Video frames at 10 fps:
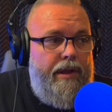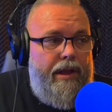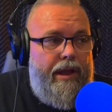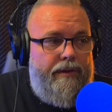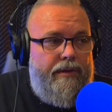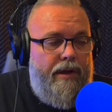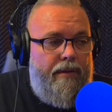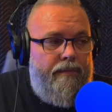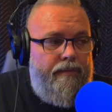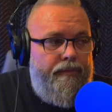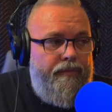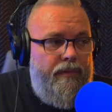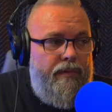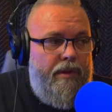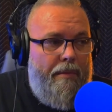It's
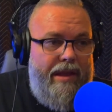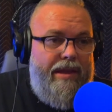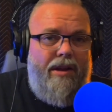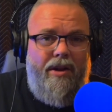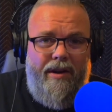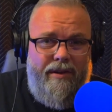the mic gain on it